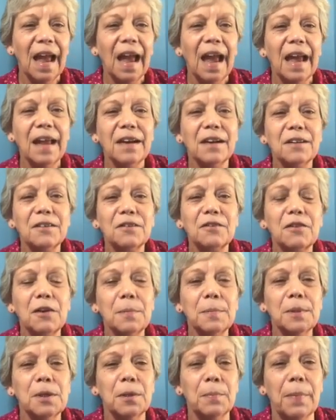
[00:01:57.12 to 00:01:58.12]
And our
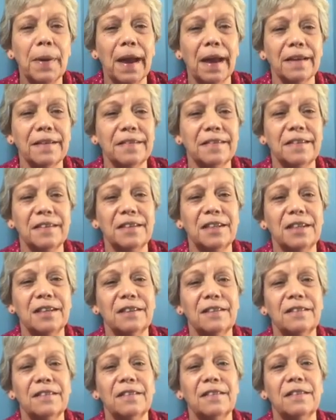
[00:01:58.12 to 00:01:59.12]
scripture
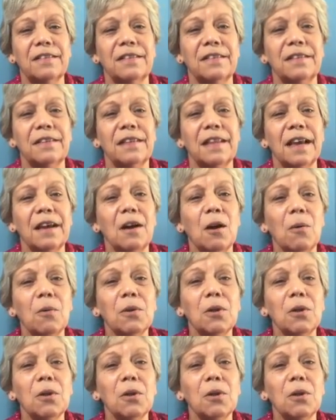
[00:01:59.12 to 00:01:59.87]
passages that go